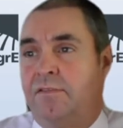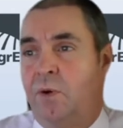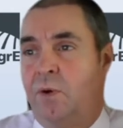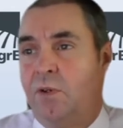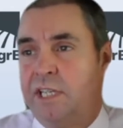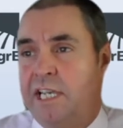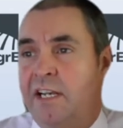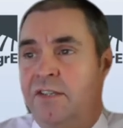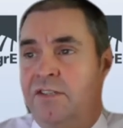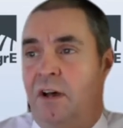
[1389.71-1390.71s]
for
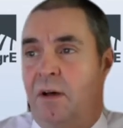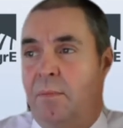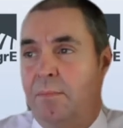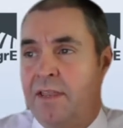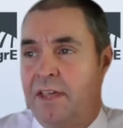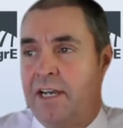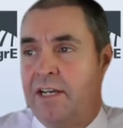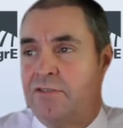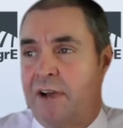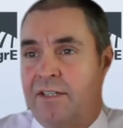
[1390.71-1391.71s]
dealers on
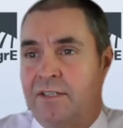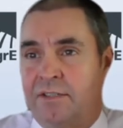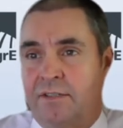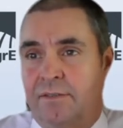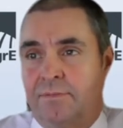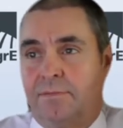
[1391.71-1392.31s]
methane tractors?